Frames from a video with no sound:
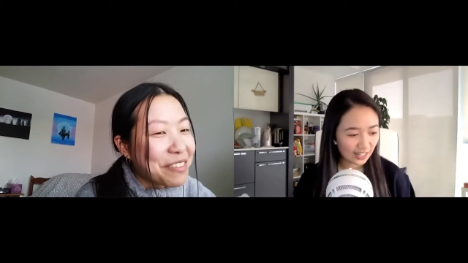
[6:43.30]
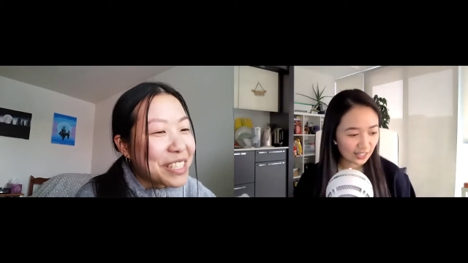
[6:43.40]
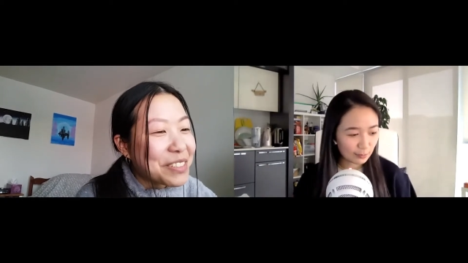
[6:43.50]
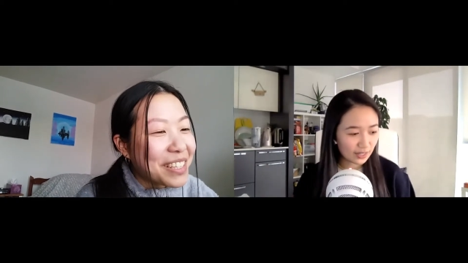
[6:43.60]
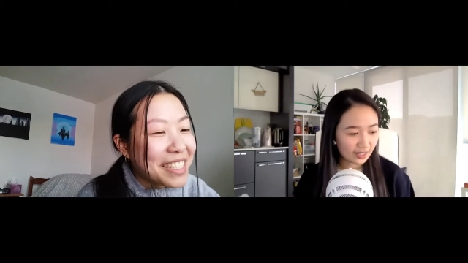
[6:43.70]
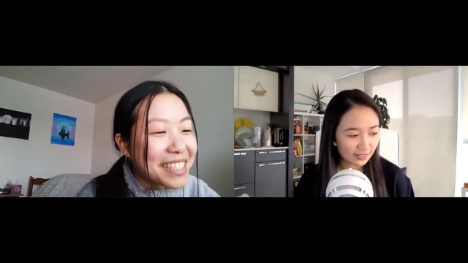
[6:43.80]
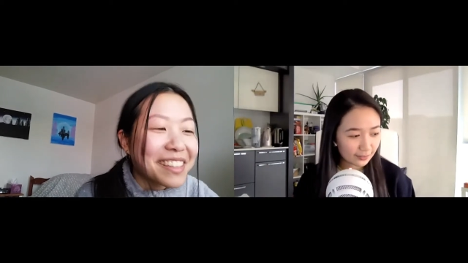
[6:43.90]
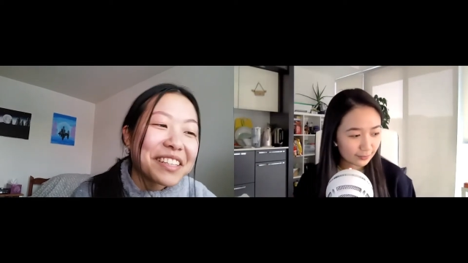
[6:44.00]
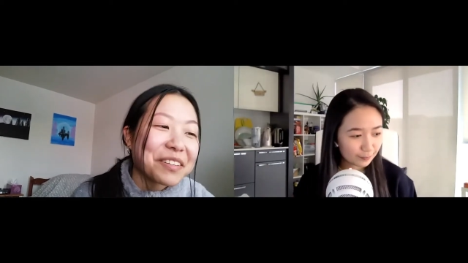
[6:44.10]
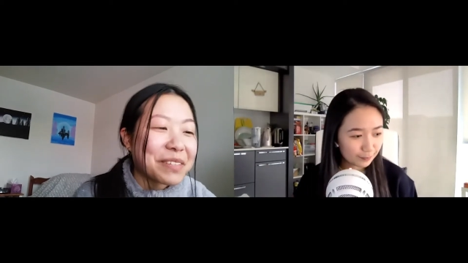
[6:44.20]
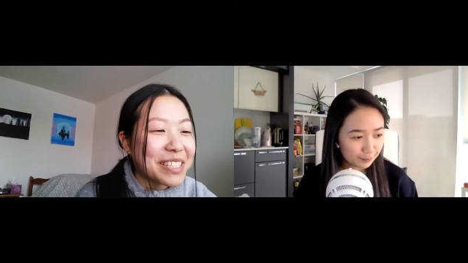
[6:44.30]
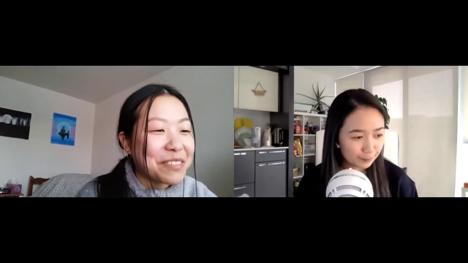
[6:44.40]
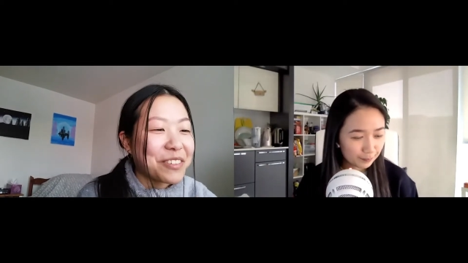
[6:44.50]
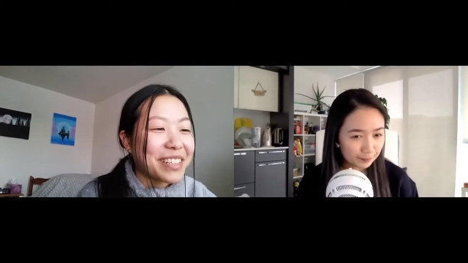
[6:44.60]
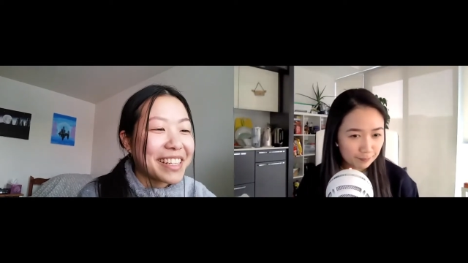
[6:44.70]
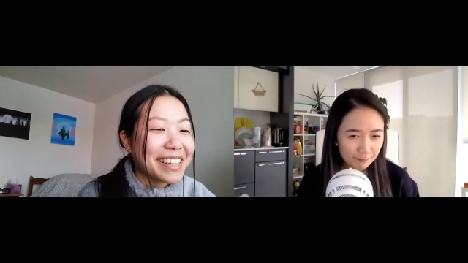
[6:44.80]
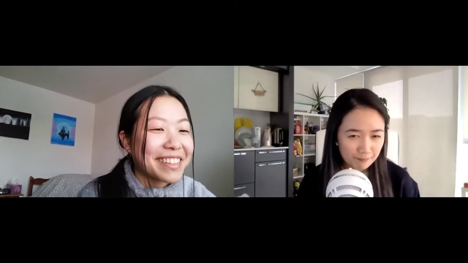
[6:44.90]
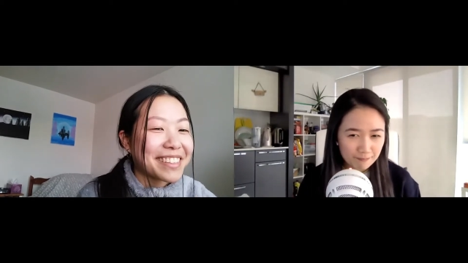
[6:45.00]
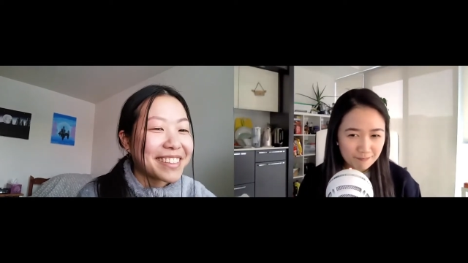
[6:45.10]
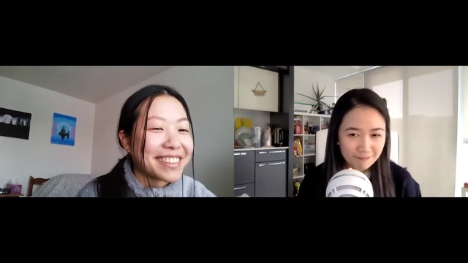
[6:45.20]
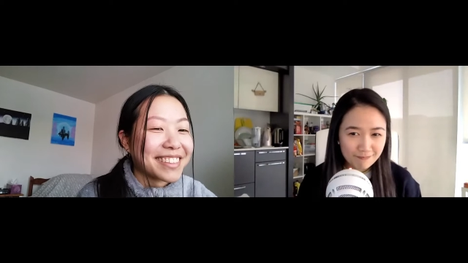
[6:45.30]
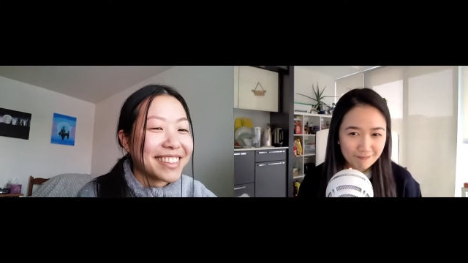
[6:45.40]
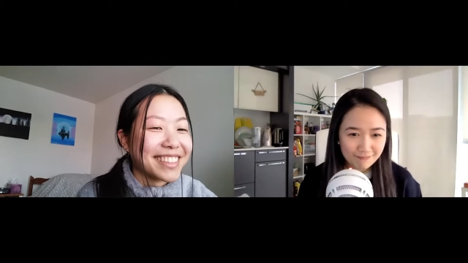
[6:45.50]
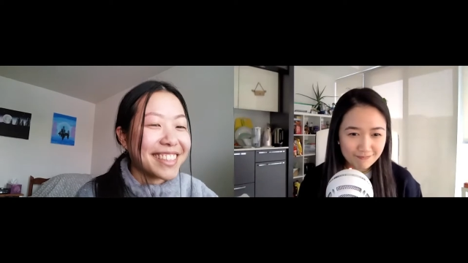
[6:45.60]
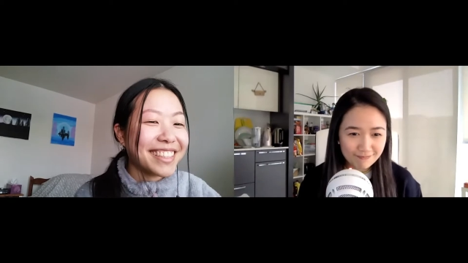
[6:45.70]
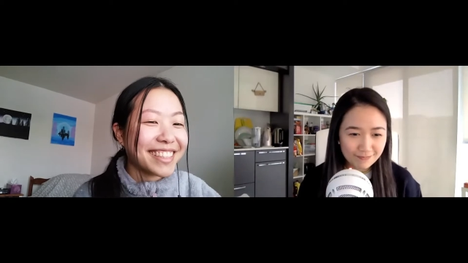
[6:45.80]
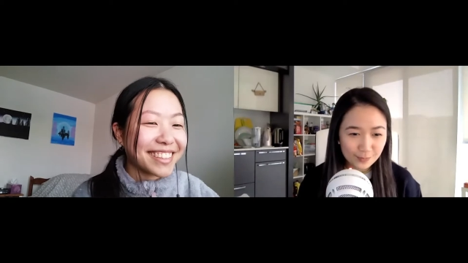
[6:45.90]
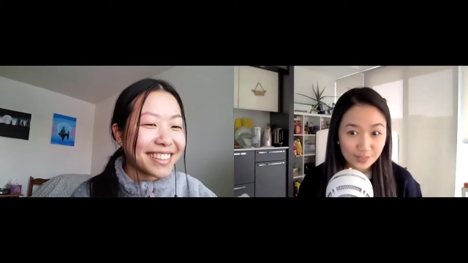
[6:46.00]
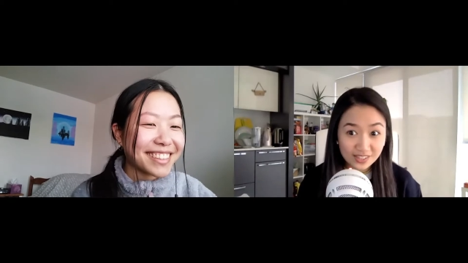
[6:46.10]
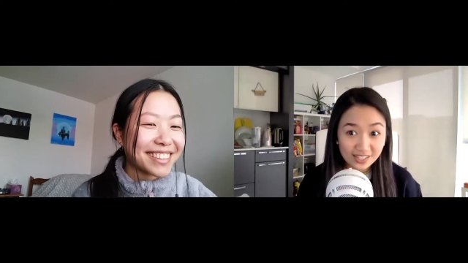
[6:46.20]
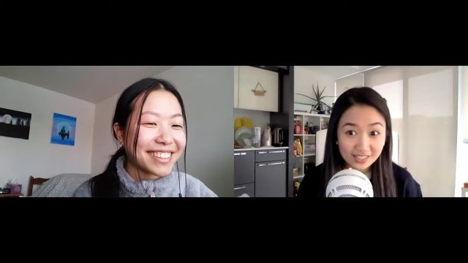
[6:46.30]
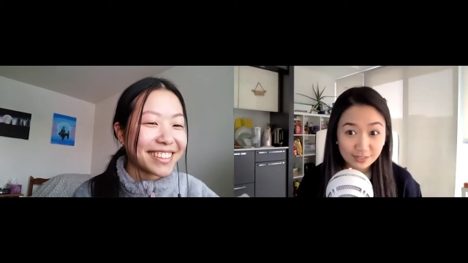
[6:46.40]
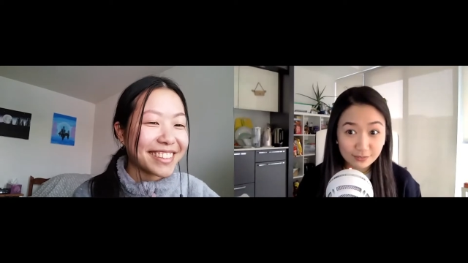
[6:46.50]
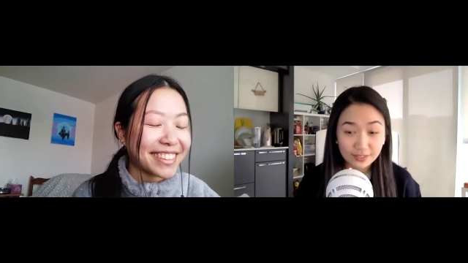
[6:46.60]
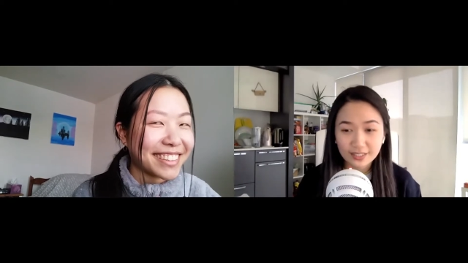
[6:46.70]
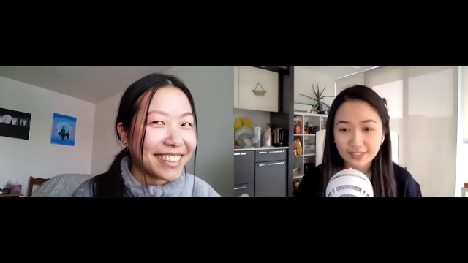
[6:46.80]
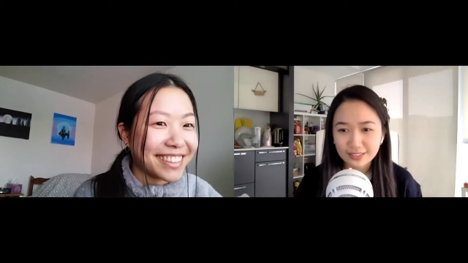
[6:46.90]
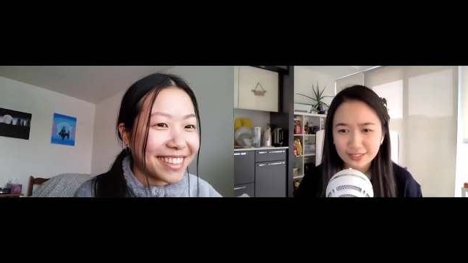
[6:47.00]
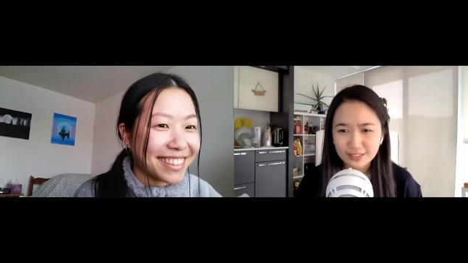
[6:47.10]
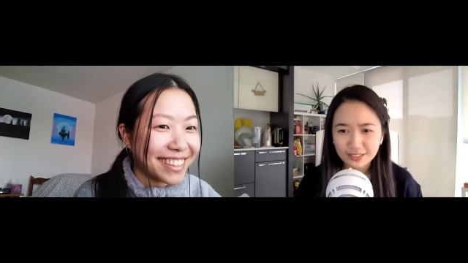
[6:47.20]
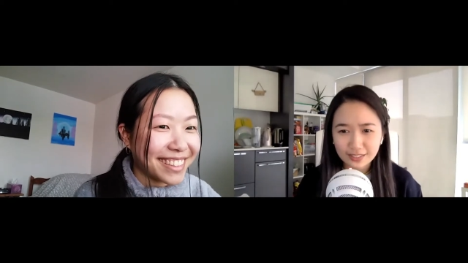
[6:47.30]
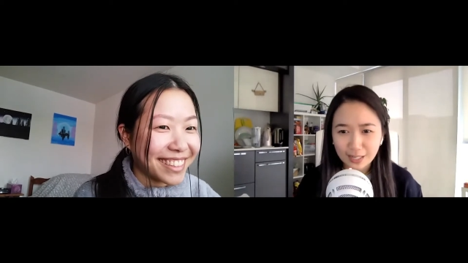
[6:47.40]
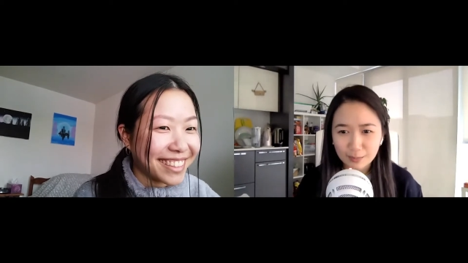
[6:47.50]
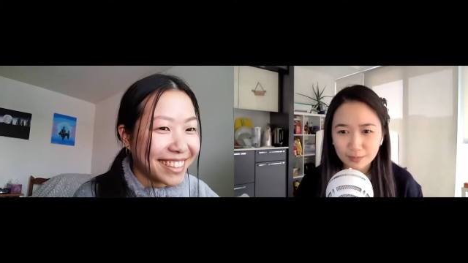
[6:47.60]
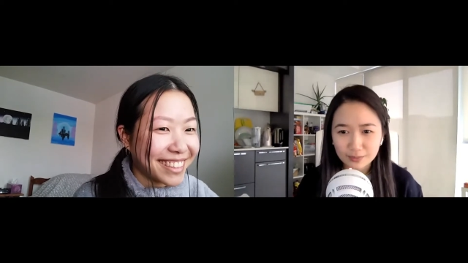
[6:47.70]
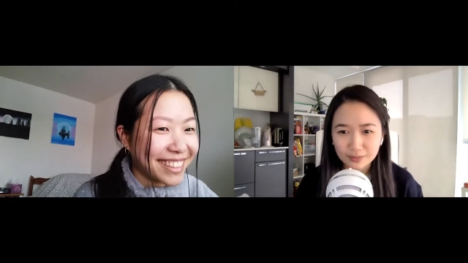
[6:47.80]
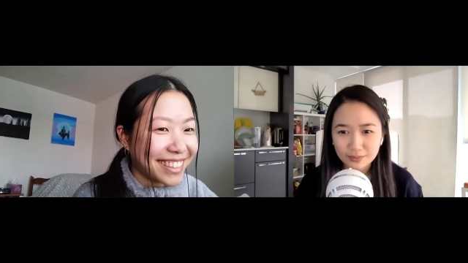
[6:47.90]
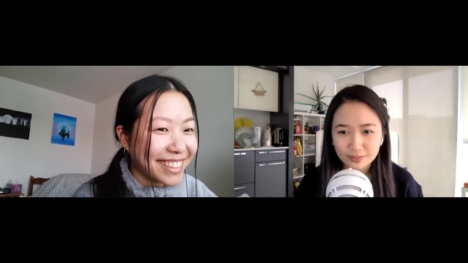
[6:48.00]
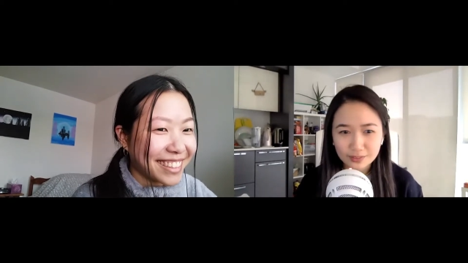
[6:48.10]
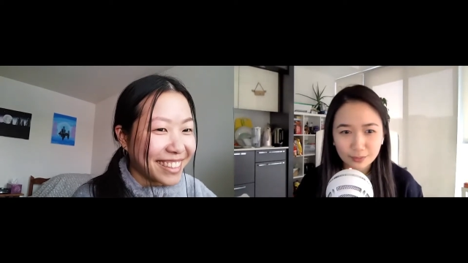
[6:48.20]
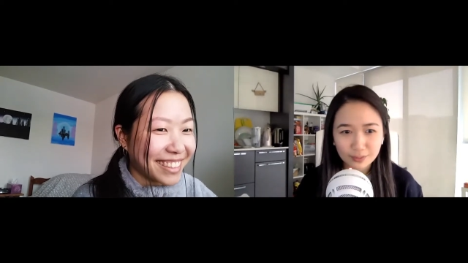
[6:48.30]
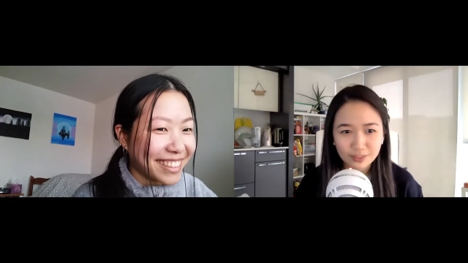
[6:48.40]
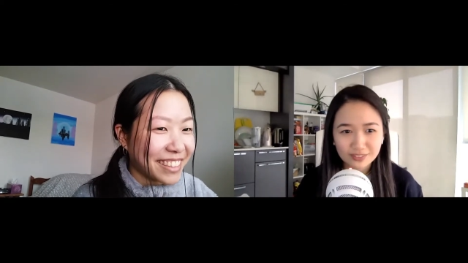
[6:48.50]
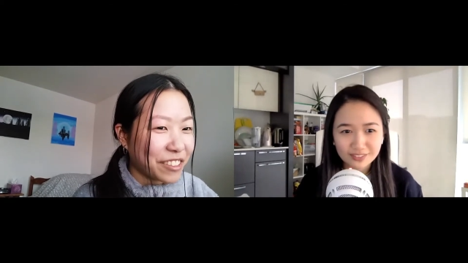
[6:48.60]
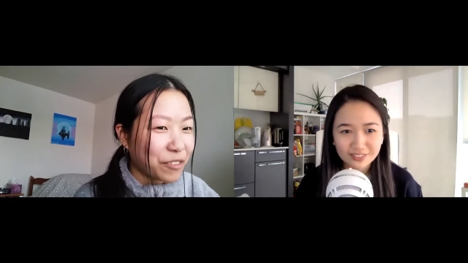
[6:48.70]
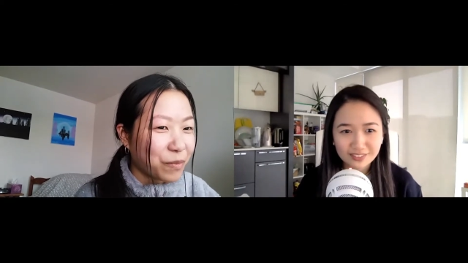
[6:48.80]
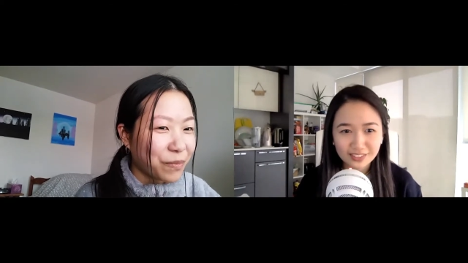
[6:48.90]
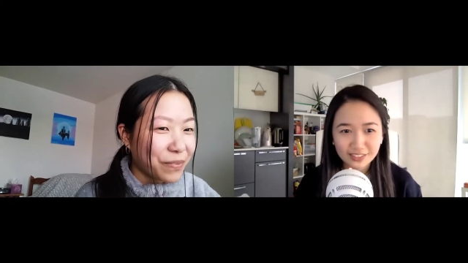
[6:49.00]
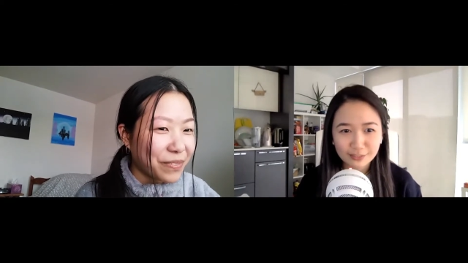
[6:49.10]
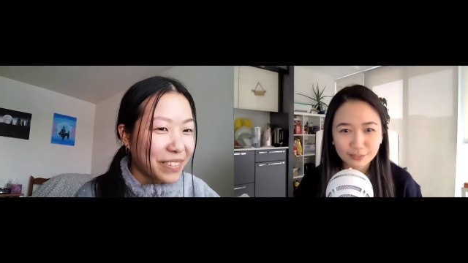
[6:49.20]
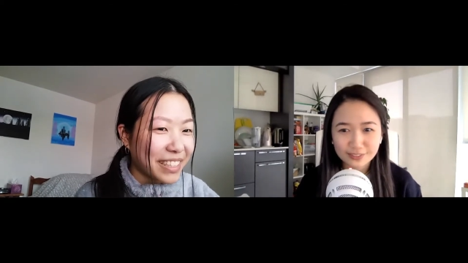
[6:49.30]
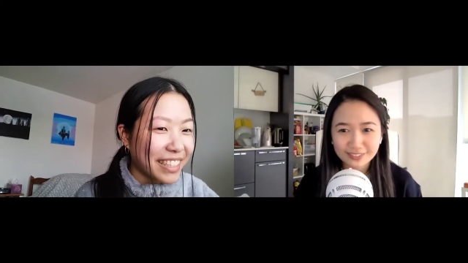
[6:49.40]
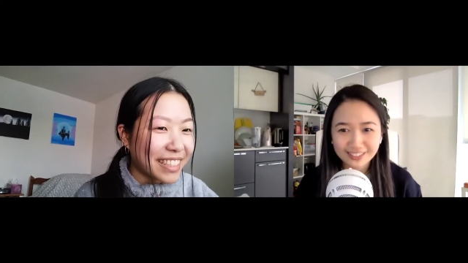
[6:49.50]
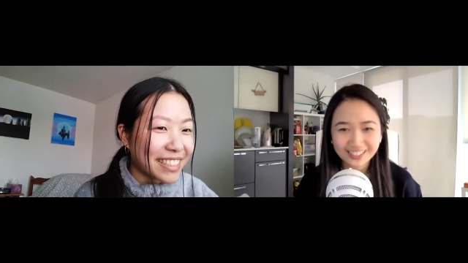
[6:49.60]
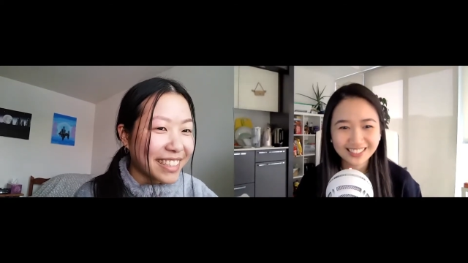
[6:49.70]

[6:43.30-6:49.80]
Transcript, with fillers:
Speaker 1: we do things a think. little bit differently here.
Speaker 2: Mm, we think different. I think that's like an Apple slogan. Think different. Is it?